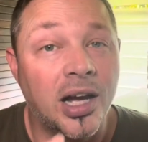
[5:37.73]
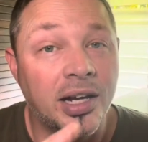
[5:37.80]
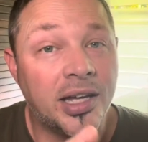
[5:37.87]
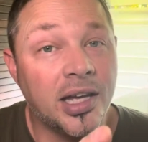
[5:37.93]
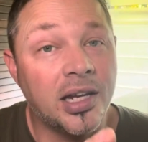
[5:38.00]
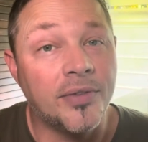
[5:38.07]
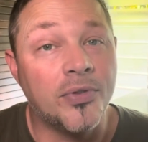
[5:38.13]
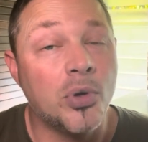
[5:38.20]

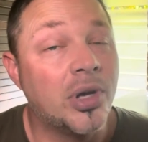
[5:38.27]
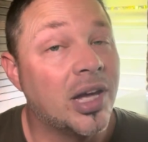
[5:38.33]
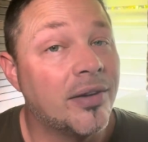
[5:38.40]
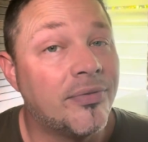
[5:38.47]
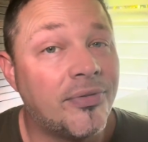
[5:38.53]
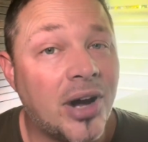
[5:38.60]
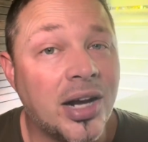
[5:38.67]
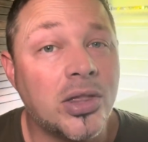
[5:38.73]
Again, if you
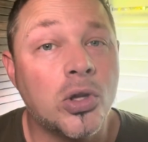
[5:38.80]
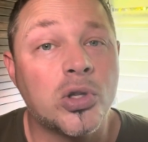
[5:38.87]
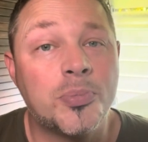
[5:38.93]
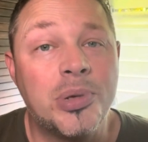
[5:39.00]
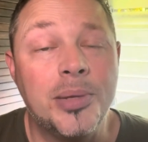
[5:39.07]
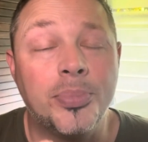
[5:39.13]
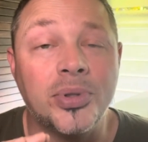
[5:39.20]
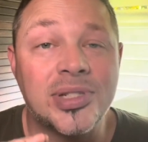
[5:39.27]
can't find those
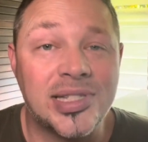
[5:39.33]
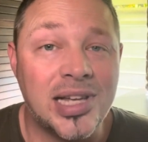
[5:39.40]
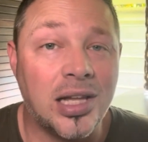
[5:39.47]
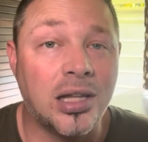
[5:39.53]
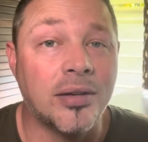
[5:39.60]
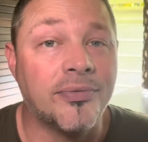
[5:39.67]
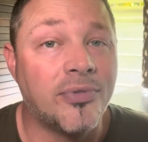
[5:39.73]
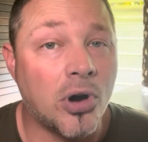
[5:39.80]
people
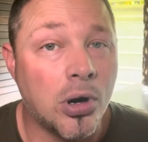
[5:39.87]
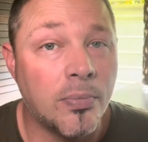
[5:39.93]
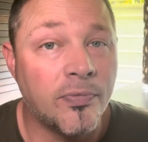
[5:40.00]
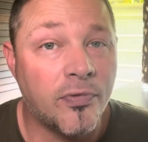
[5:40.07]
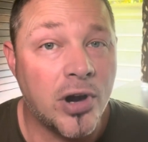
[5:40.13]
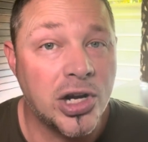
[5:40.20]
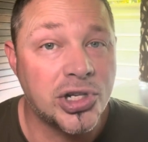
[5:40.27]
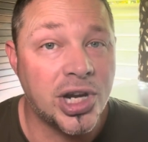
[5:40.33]
selling farm
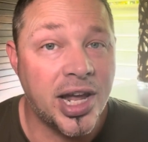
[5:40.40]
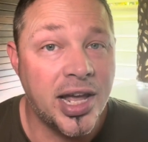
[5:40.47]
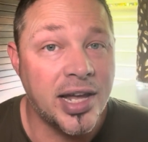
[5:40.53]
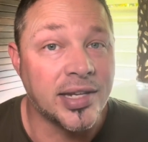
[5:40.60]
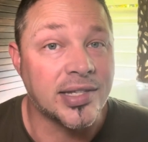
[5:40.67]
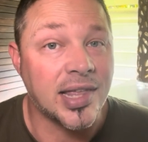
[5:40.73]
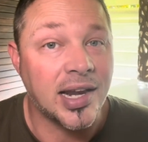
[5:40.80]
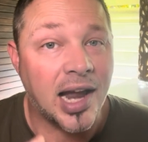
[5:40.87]
fresh
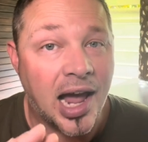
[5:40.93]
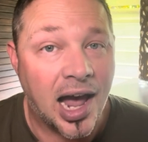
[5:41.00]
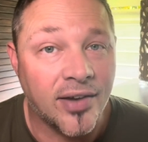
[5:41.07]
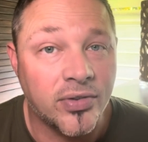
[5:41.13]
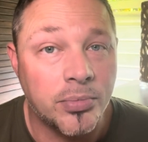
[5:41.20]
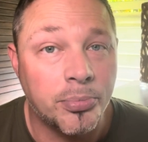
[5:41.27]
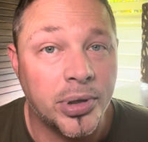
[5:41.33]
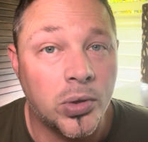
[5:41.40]
eggs that
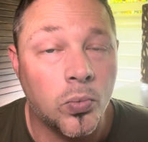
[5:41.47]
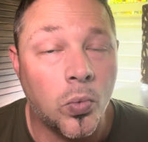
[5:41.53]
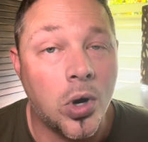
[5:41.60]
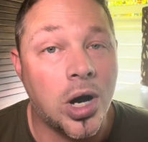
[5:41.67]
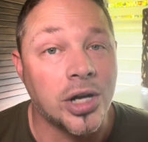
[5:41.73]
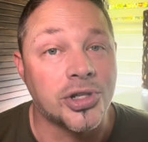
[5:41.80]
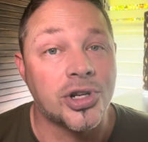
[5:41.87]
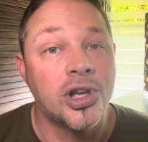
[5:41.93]
haven't been
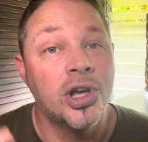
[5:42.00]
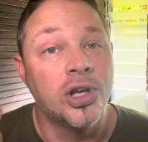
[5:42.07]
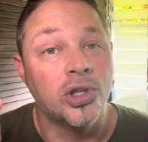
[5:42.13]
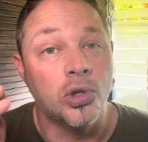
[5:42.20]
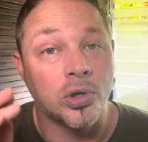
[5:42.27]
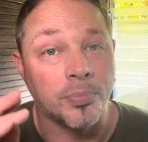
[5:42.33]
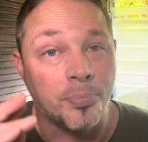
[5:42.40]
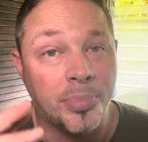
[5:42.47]
washed,
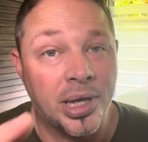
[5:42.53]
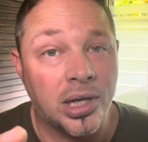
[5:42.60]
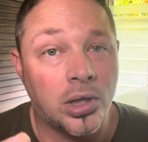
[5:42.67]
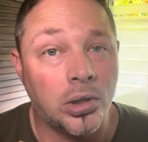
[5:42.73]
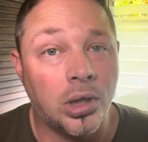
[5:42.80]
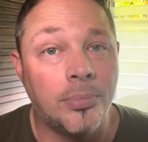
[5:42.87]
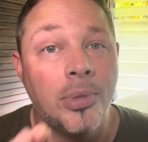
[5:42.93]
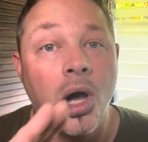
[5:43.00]
you can
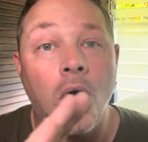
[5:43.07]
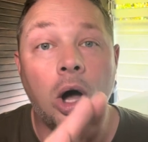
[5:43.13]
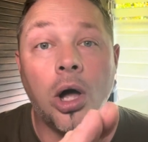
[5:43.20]
pickle them.